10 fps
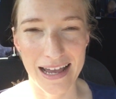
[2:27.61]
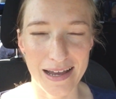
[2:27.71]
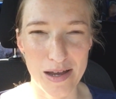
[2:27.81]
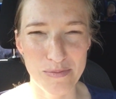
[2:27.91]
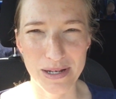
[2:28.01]

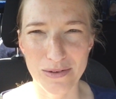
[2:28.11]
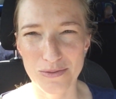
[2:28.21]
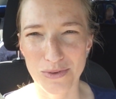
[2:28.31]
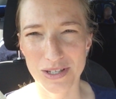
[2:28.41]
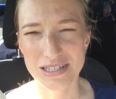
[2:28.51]
But
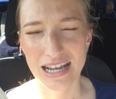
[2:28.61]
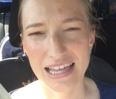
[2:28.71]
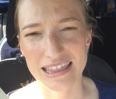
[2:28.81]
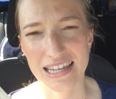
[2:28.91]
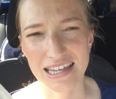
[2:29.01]
what I
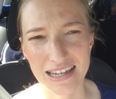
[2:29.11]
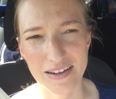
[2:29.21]
think